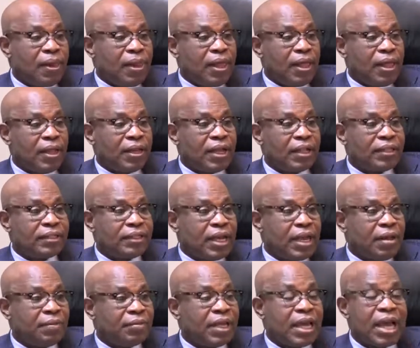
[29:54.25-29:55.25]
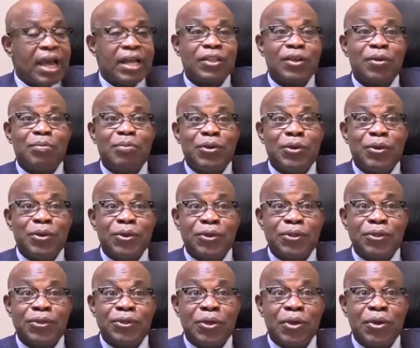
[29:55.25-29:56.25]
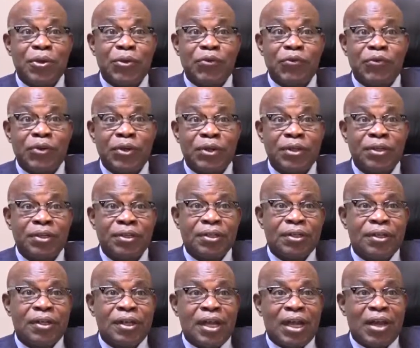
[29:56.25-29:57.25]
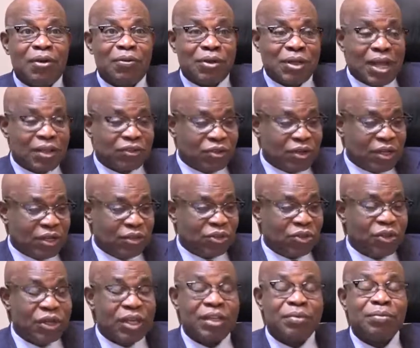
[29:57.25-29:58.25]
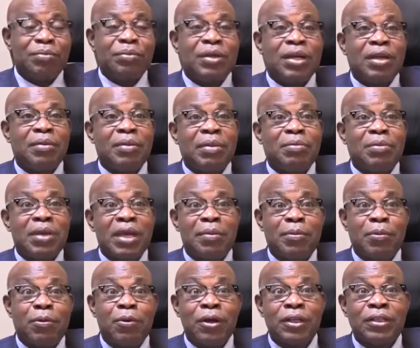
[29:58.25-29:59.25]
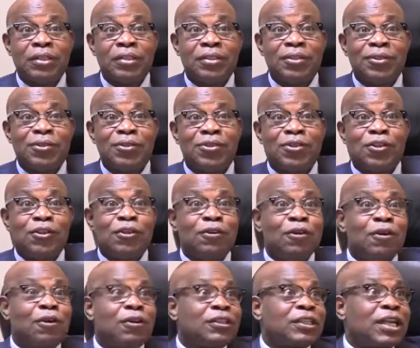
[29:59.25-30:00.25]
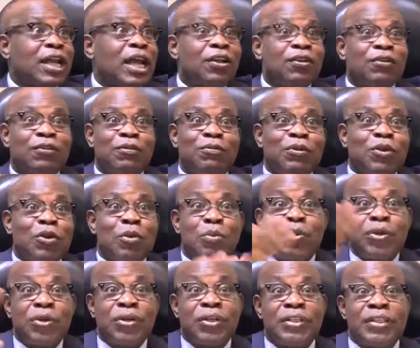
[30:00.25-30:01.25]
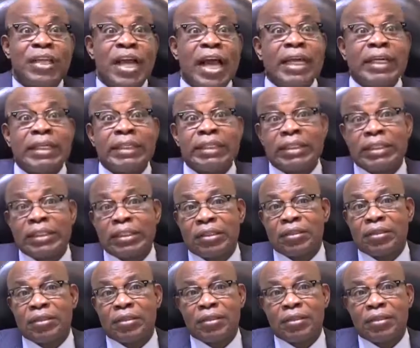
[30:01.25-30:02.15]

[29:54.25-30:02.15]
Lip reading: And that time they had computers all over. And as soon as you hit Airport, you see all kinds of computer science.